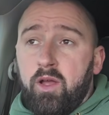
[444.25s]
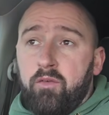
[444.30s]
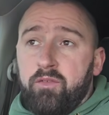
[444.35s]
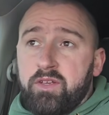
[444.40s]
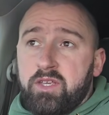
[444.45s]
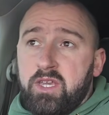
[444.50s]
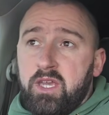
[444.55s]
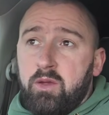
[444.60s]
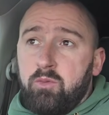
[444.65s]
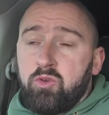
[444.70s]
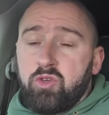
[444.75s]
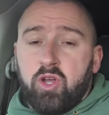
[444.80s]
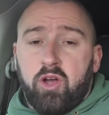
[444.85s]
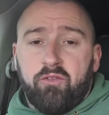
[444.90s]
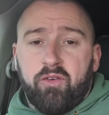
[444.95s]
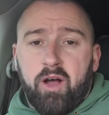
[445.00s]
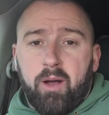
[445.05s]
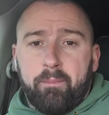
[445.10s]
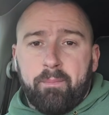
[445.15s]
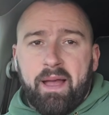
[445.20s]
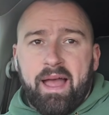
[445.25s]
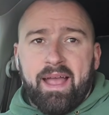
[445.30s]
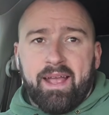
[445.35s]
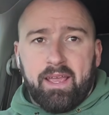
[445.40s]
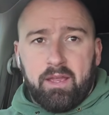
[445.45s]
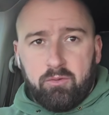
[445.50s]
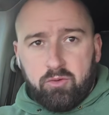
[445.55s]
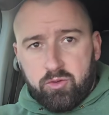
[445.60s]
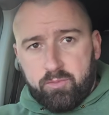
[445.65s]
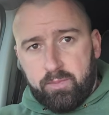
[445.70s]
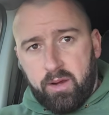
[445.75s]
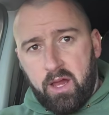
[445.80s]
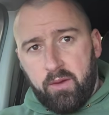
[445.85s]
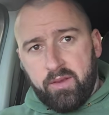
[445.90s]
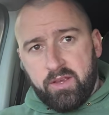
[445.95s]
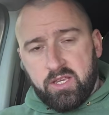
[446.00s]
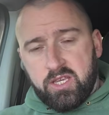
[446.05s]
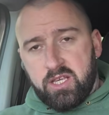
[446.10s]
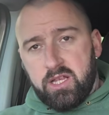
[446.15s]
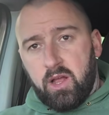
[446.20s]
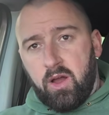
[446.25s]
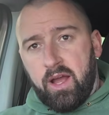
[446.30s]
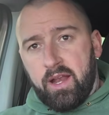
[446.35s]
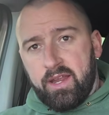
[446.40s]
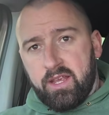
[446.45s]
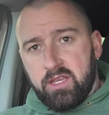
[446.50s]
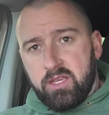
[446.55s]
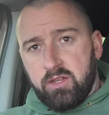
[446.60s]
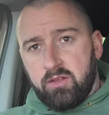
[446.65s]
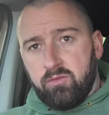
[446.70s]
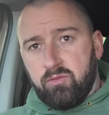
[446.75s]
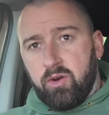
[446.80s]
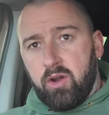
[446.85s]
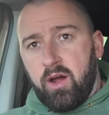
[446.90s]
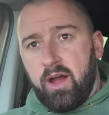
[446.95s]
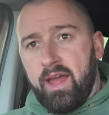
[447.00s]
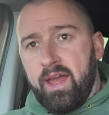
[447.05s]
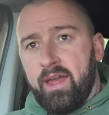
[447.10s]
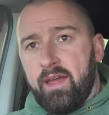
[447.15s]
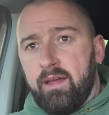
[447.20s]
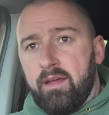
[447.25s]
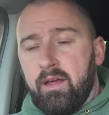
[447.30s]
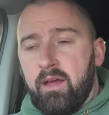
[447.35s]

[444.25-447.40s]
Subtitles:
Obviously, it was off our back. It was blowing slightly to the right.